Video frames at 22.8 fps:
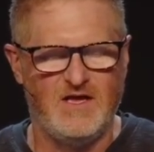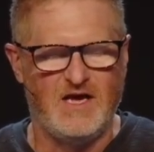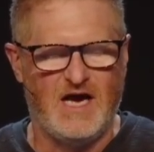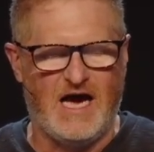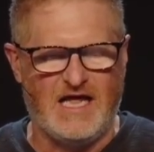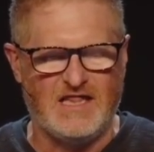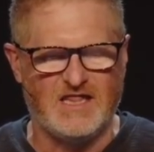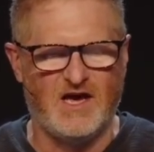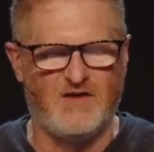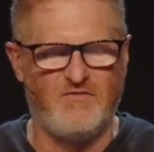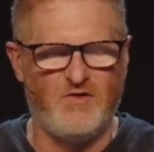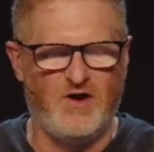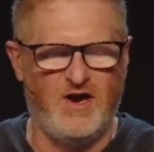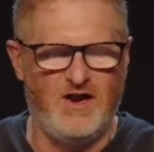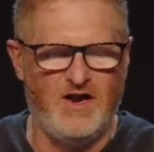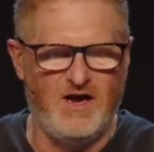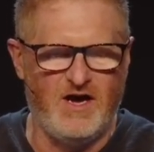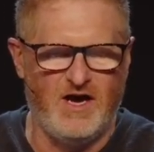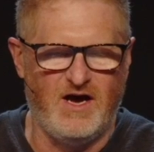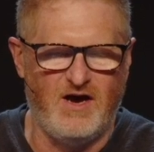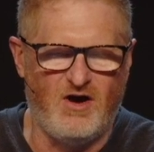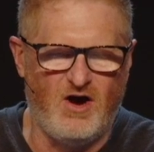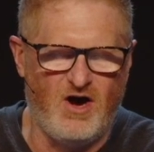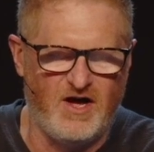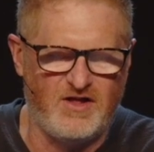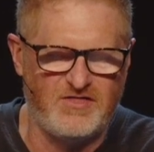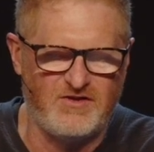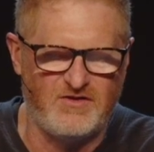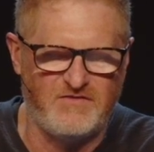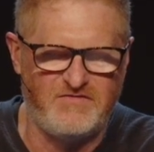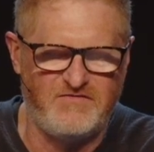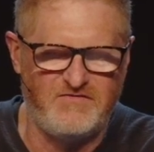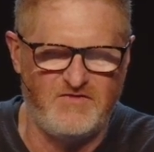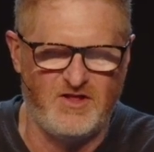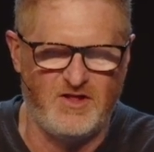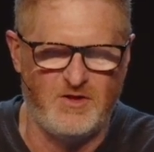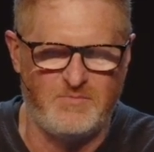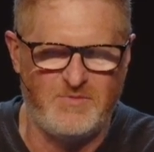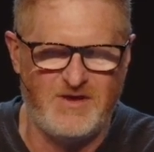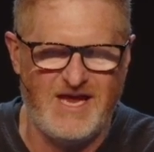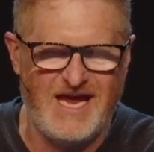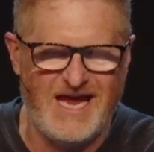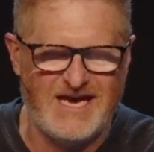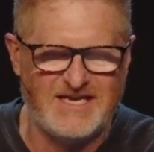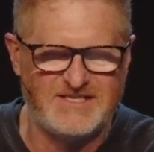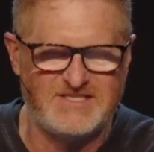I love what author Philip
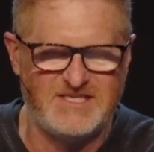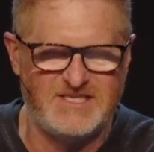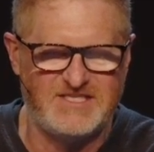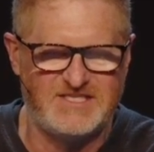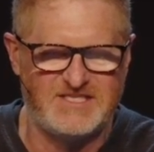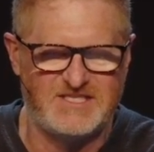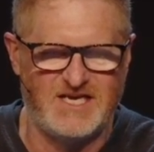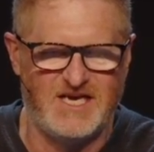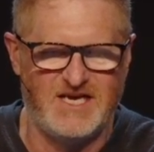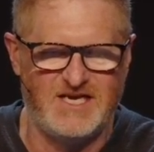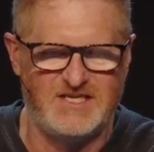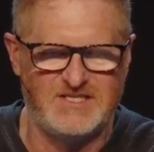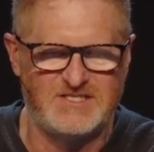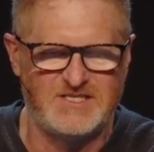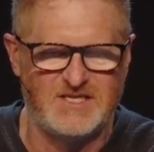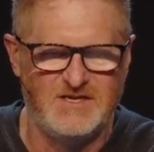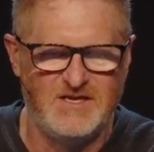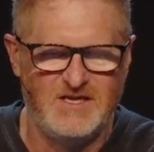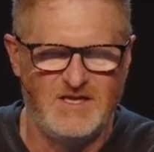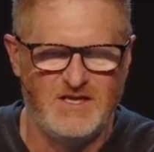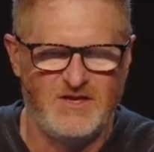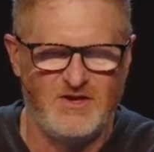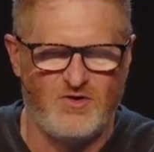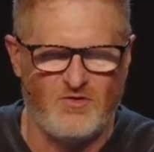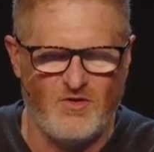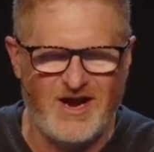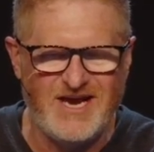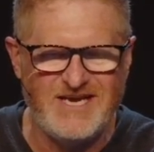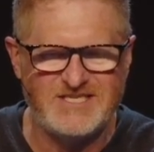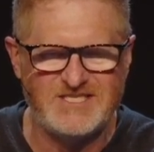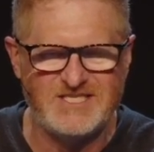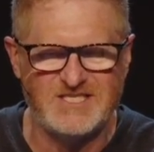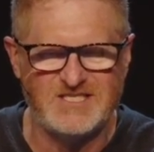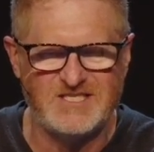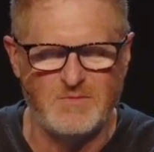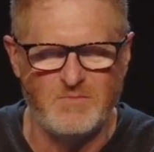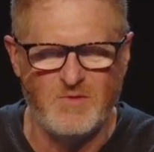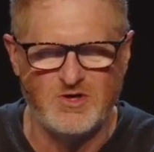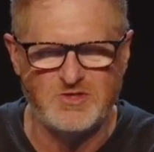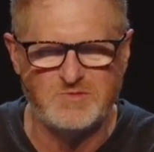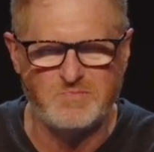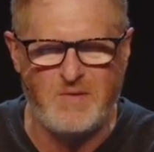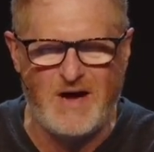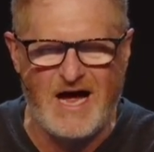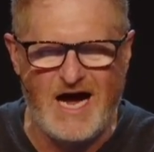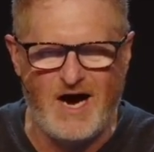Yancey says. Grace is the
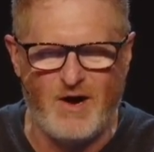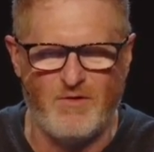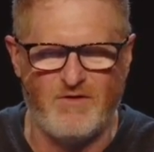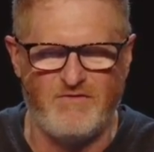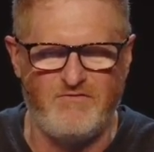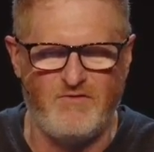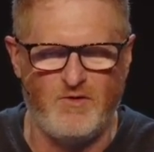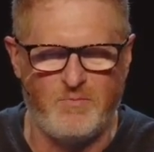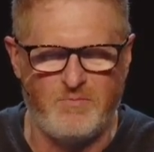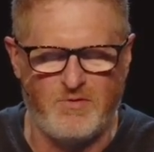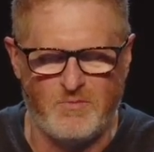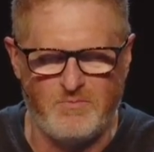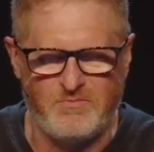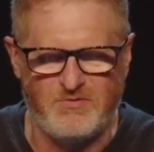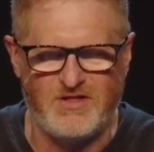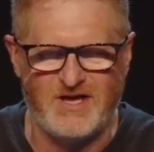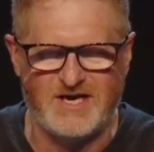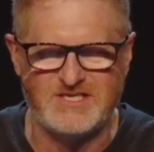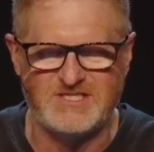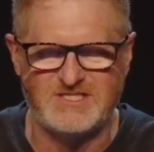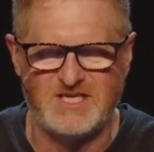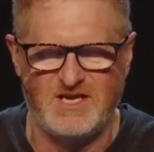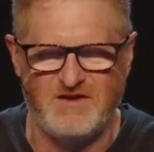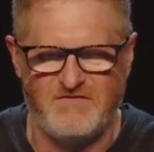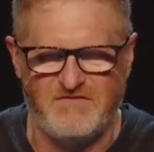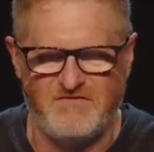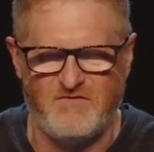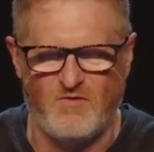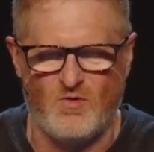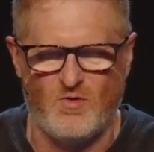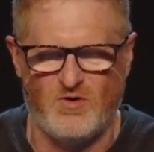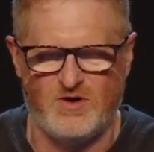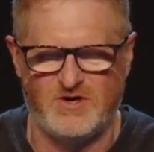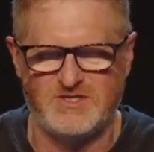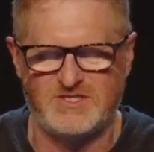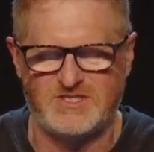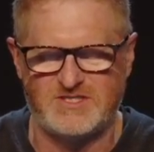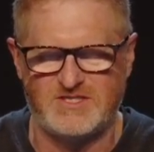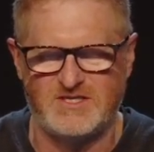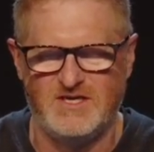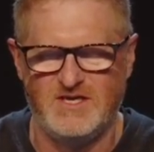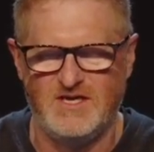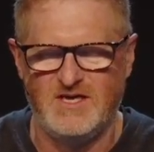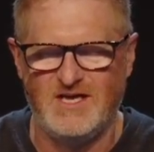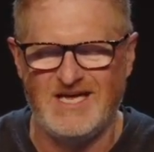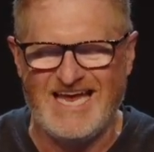most powerful, perplexing force
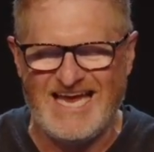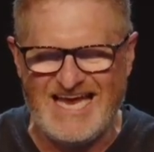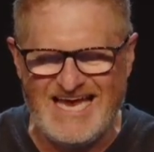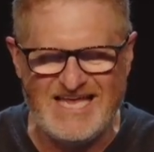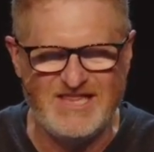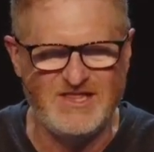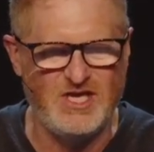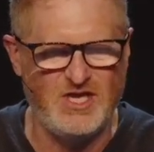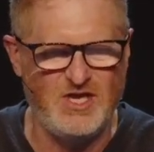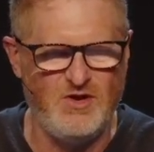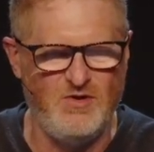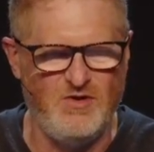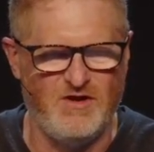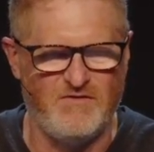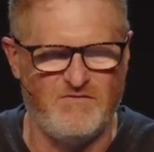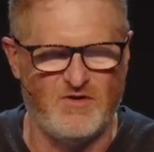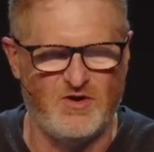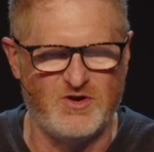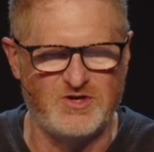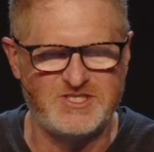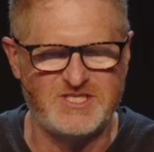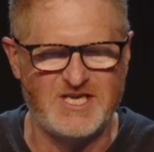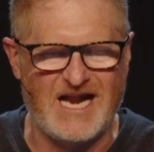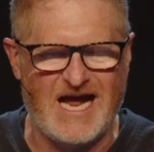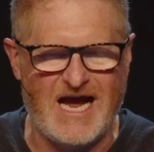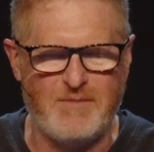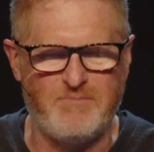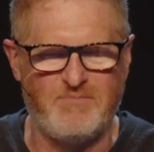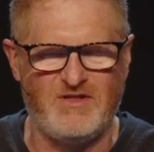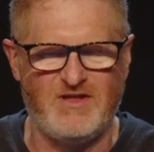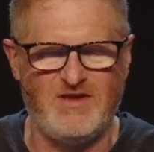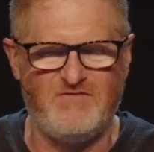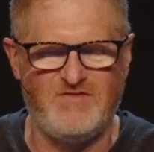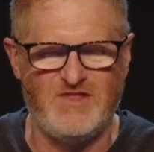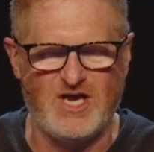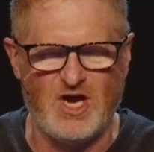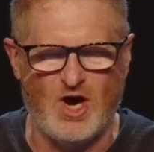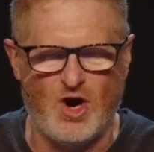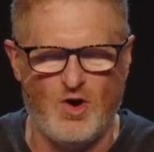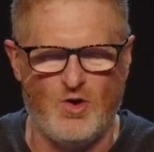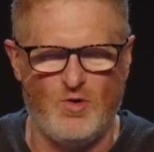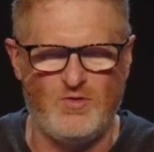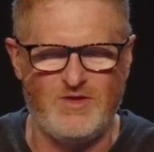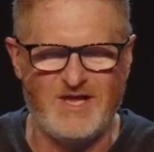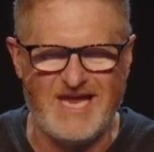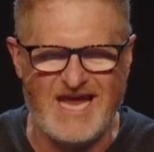in the universe, and I believe the
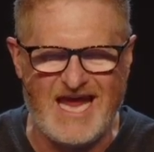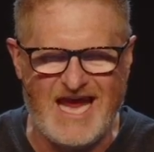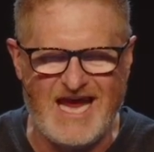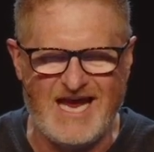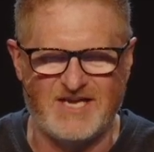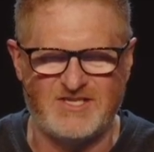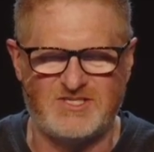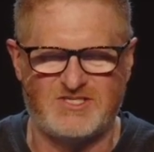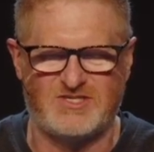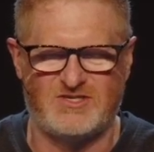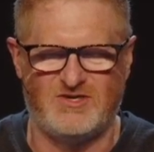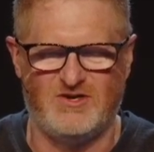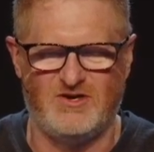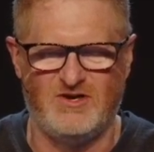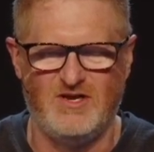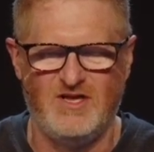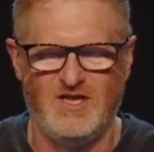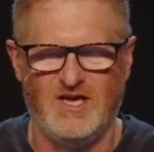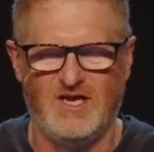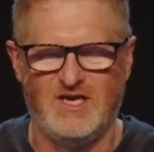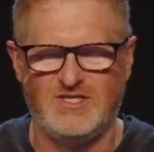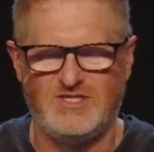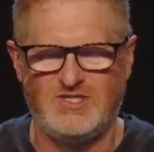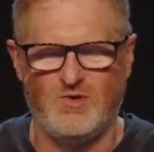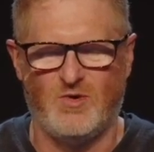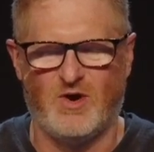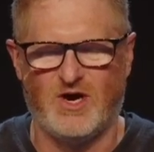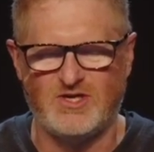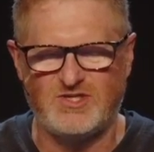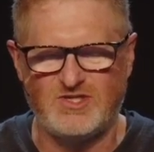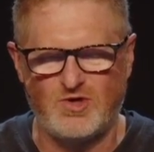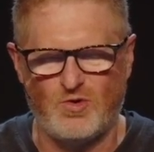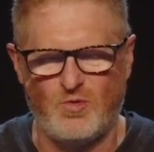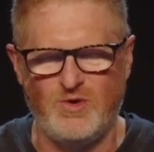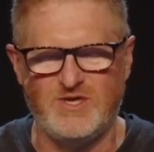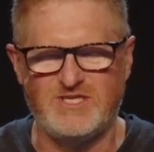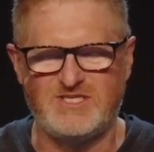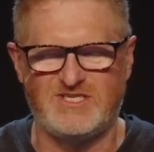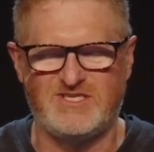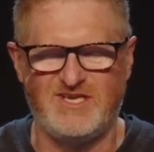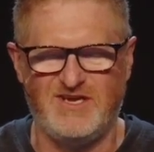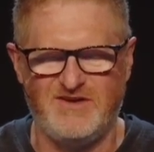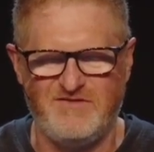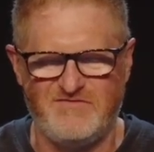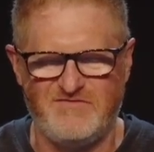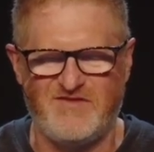only answer to our
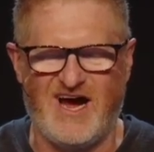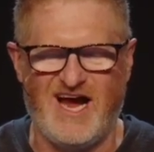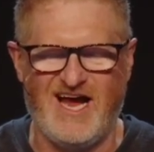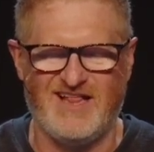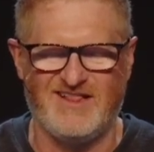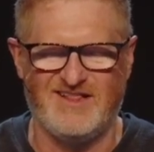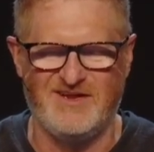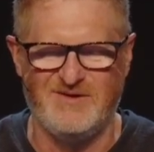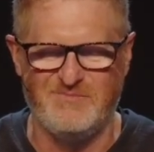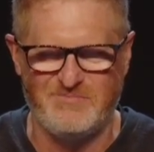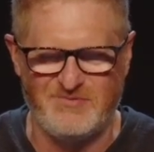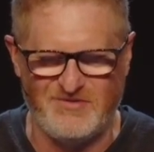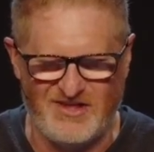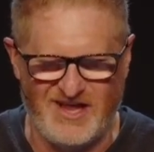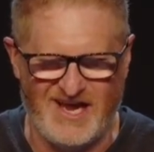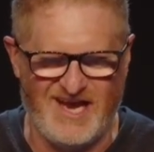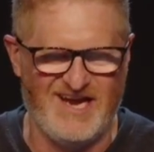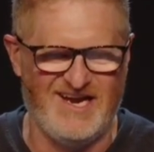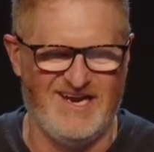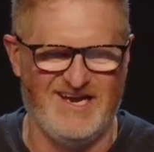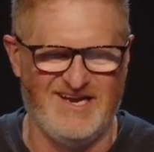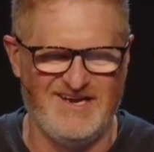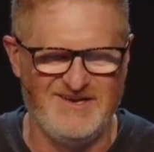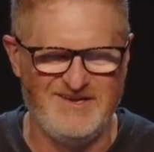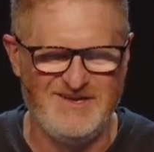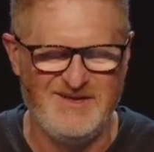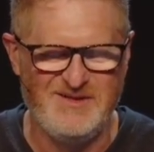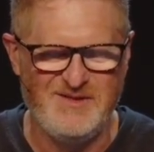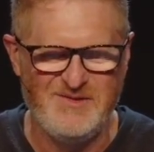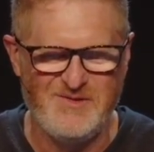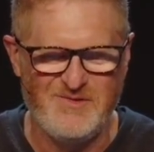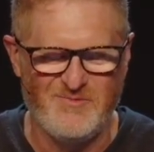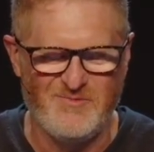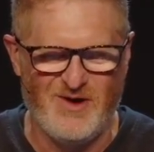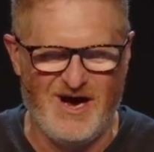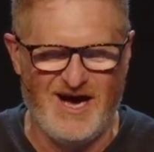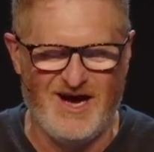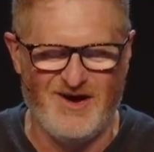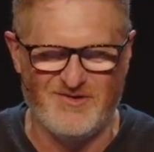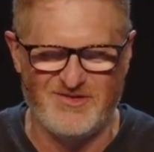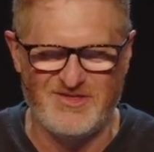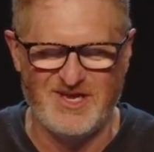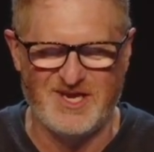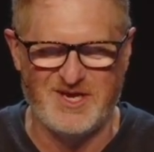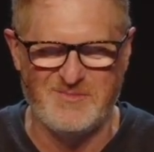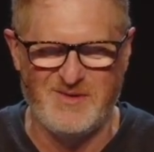twisted, violent planet. Wow,
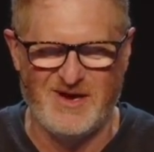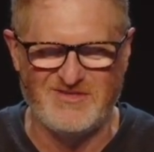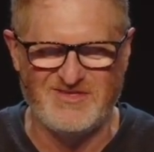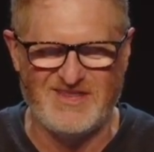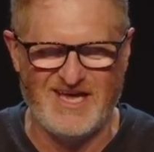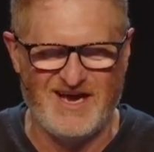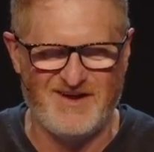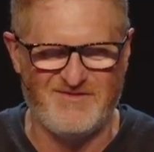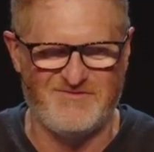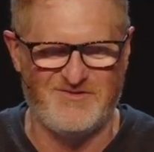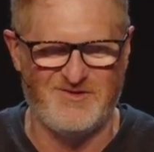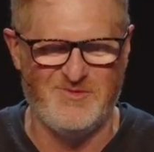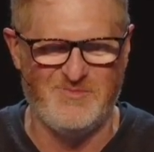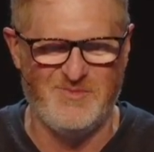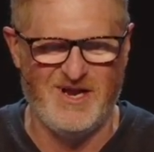think about that for a